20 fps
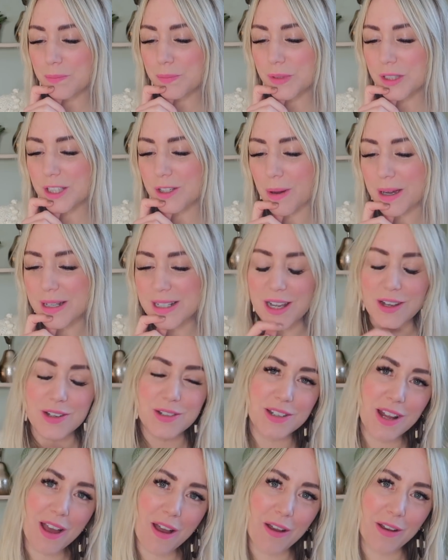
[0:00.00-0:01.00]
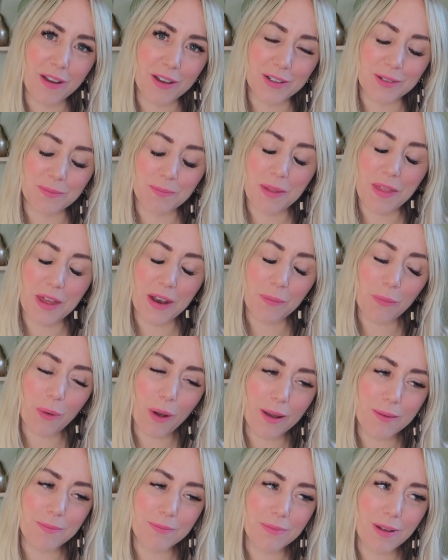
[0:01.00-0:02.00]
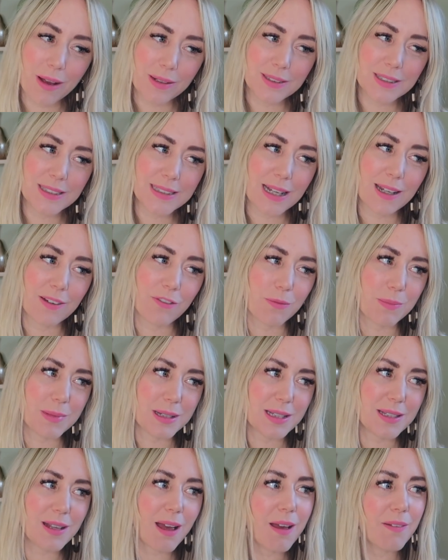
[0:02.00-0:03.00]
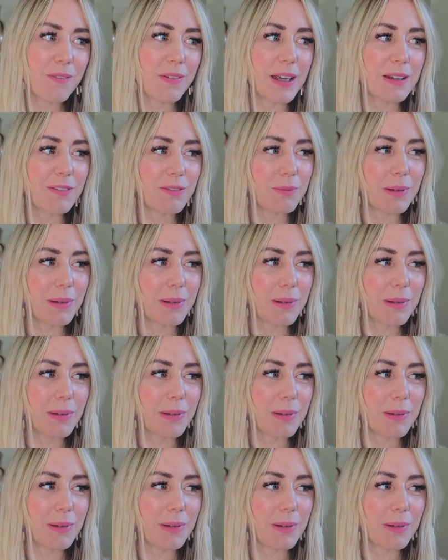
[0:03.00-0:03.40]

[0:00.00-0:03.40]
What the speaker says: So I don't know, but then what I'm understanding from this survey,